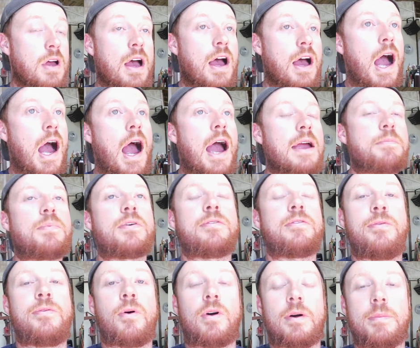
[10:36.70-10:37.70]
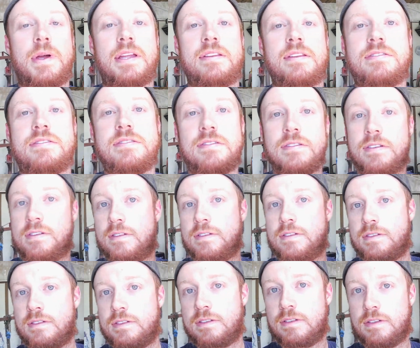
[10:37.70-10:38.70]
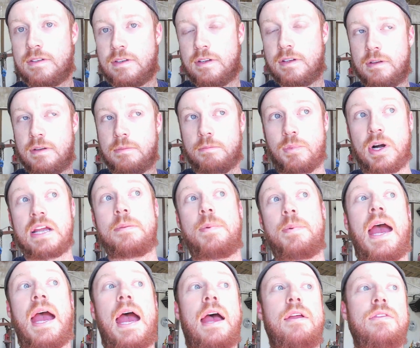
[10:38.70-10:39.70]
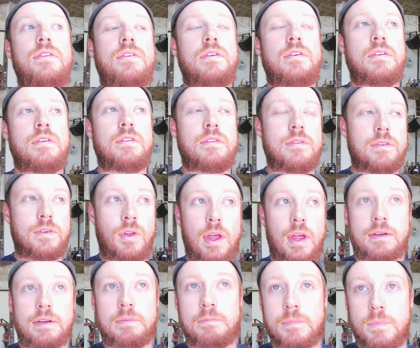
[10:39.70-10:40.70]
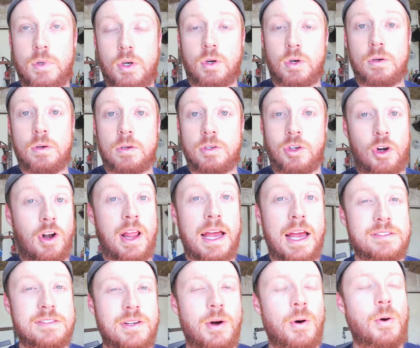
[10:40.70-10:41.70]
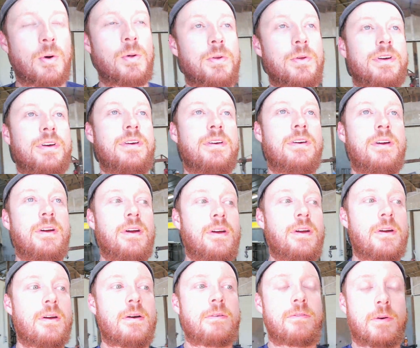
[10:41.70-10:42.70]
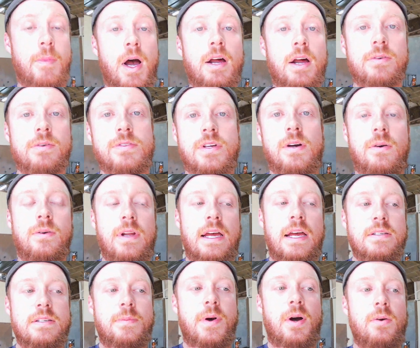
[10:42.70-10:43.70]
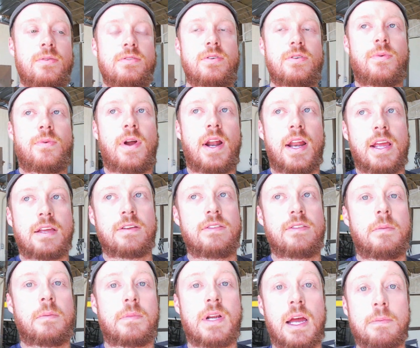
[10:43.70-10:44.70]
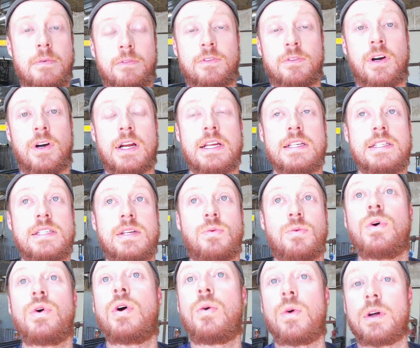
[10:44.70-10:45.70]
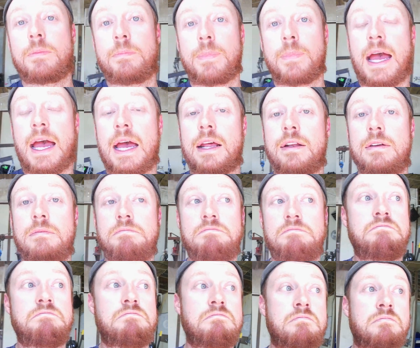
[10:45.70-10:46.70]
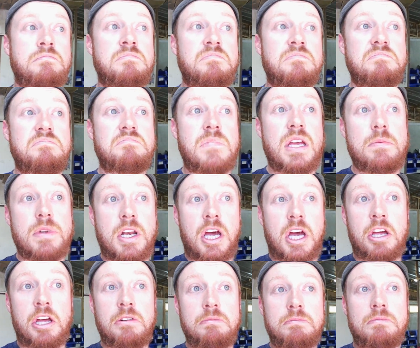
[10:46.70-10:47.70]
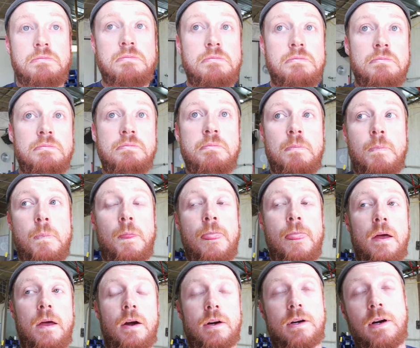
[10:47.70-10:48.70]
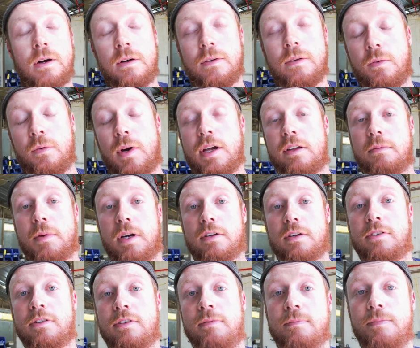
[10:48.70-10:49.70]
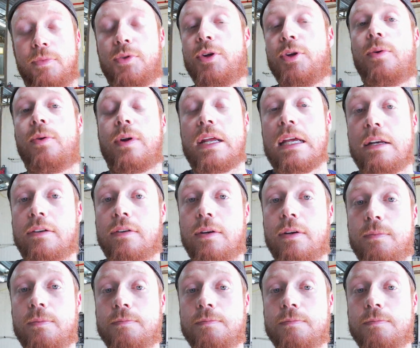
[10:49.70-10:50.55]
high-performance brake pads, so like Duralast Gold, from AutoZone as opposed to running some type of crazy Willwood pad? Maybe not. Our car doesn't weigh as much, so you don't need to.